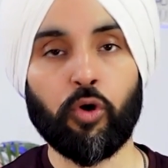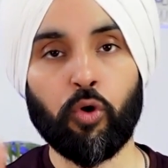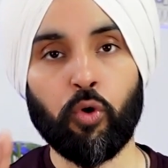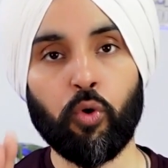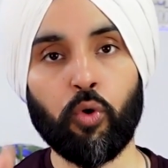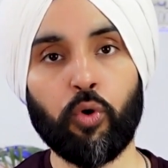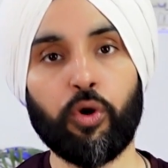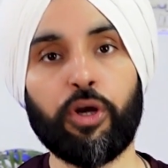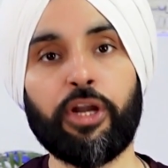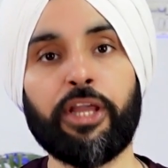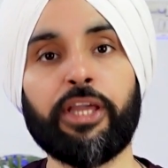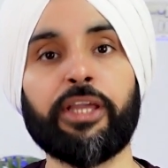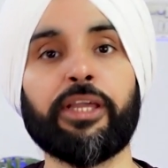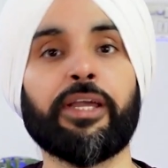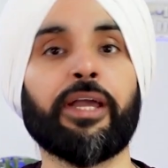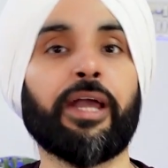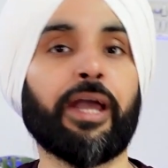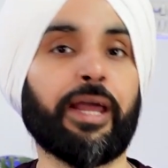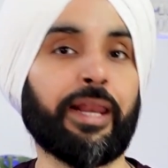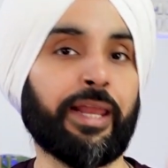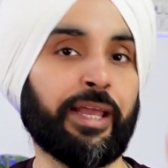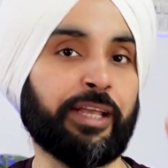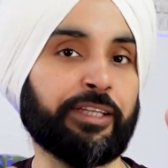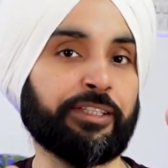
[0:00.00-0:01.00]
holding
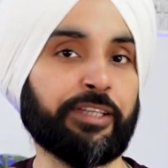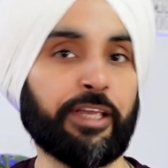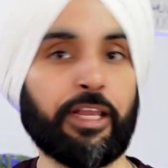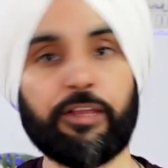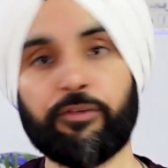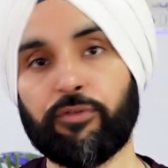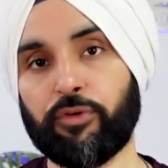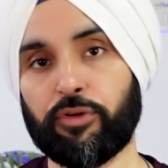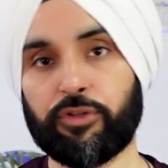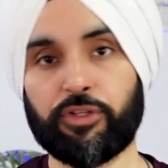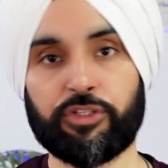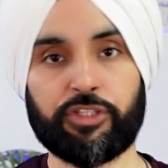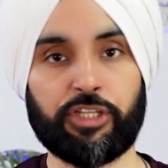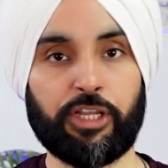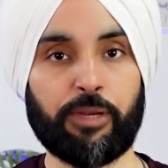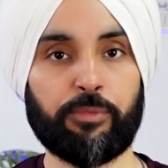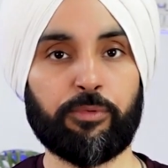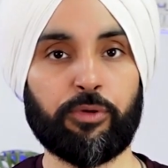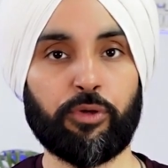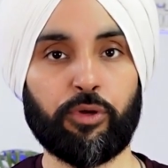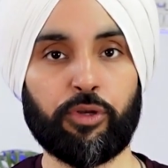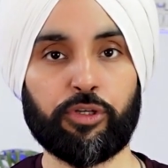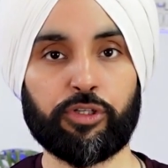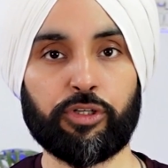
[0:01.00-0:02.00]
and exhaling for the
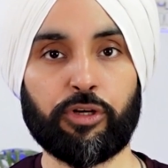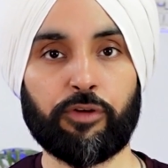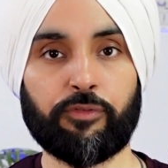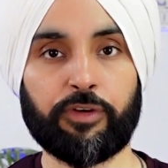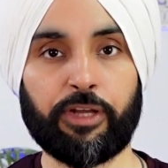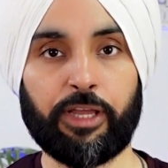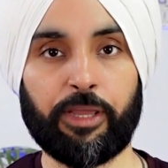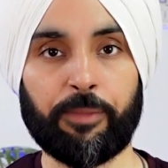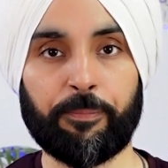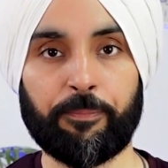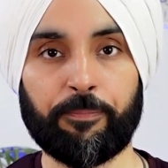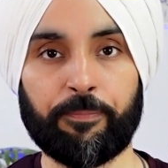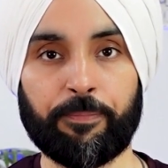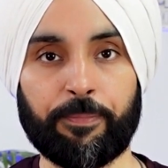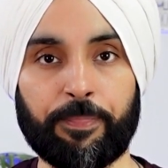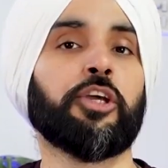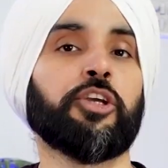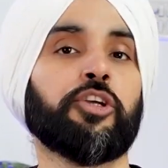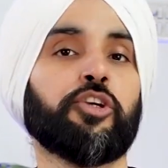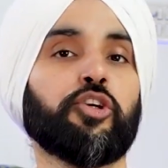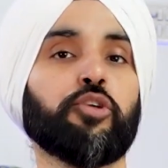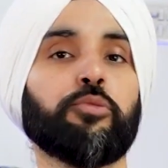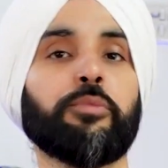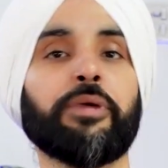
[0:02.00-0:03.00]
same duration of time.
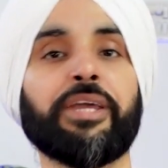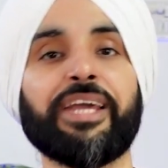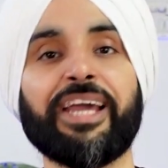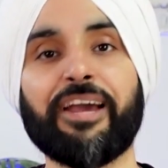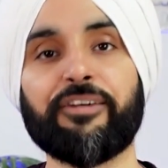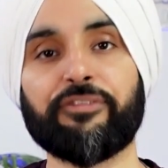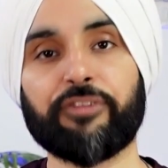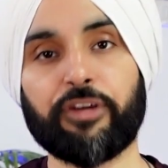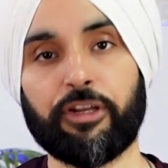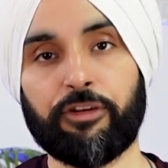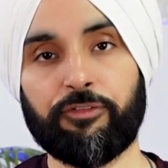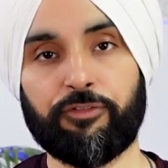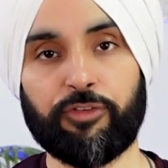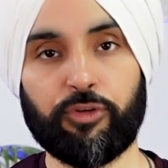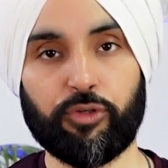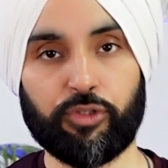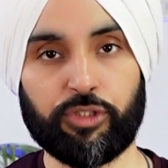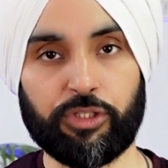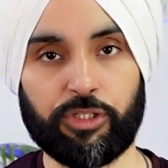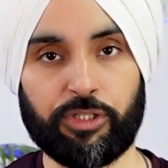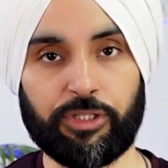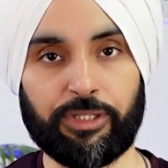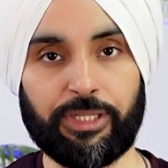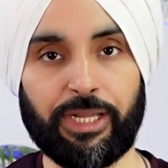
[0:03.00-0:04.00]
You may have
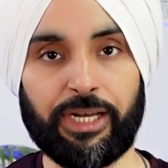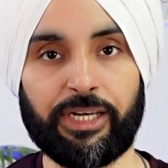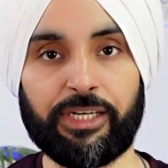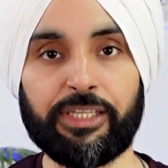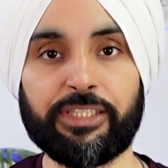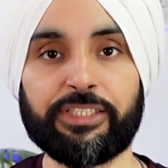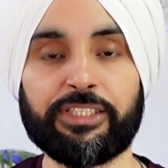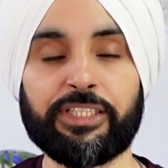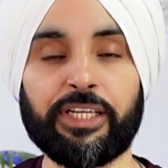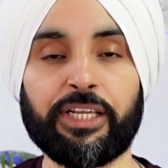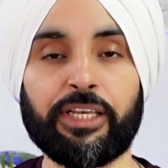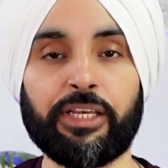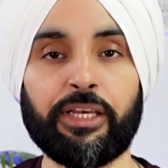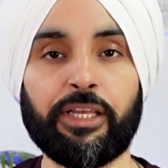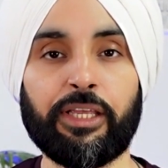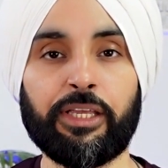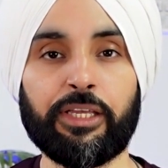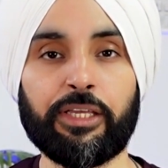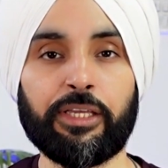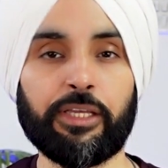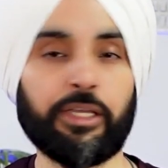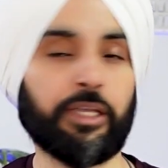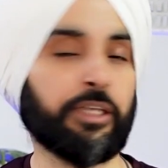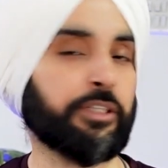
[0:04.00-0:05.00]
confusion that this
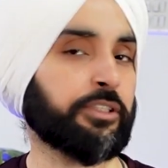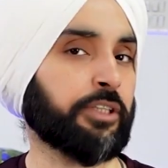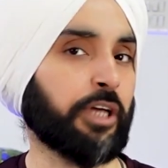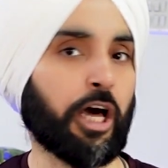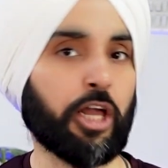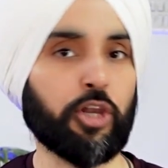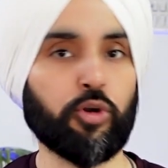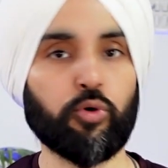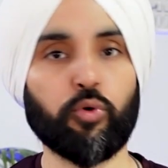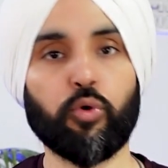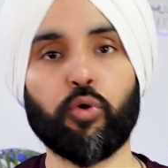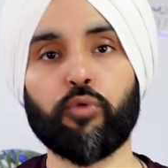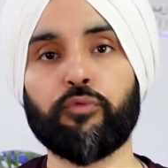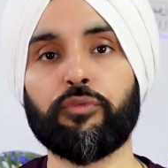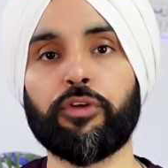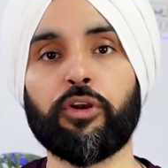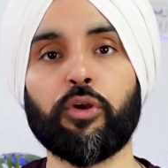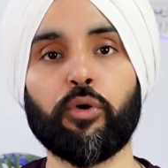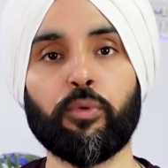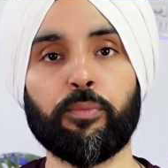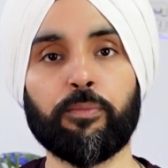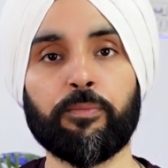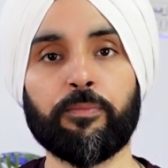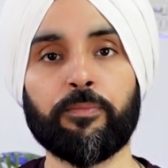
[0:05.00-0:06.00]
technique is Anulom
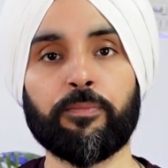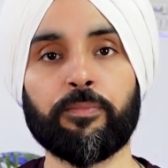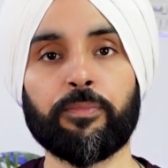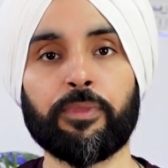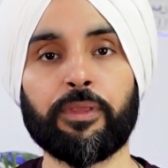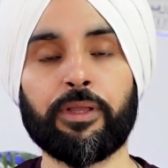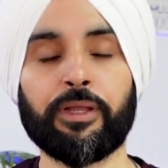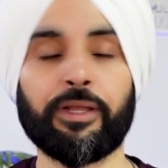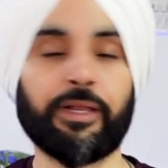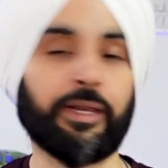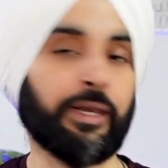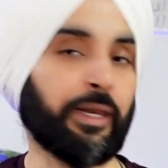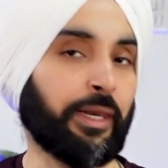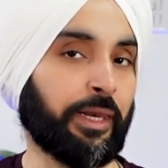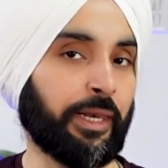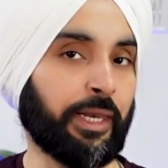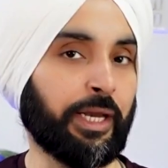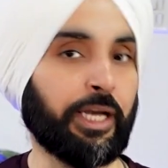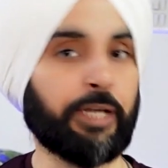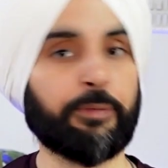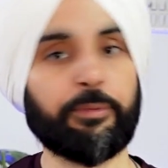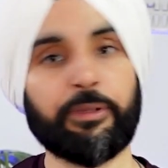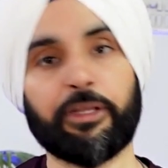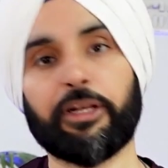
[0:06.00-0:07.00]
Vilom.
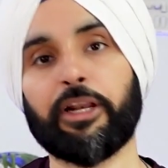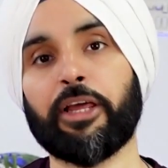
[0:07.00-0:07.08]
Let me